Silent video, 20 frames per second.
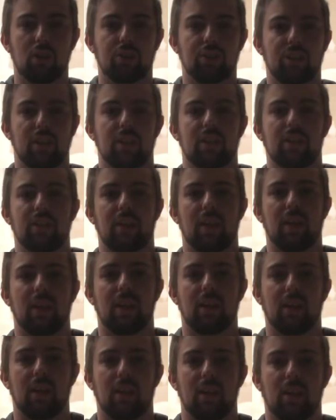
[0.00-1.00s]
selling
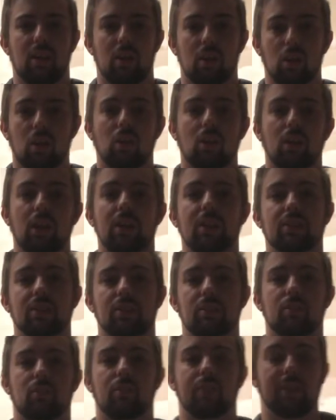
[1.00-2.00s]
at a lot less than
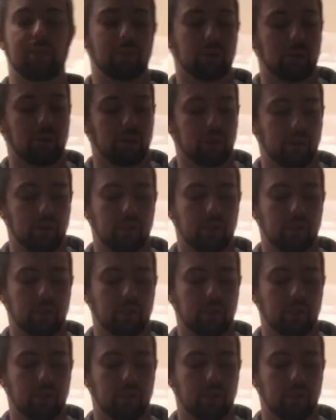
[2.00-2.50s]
what they were.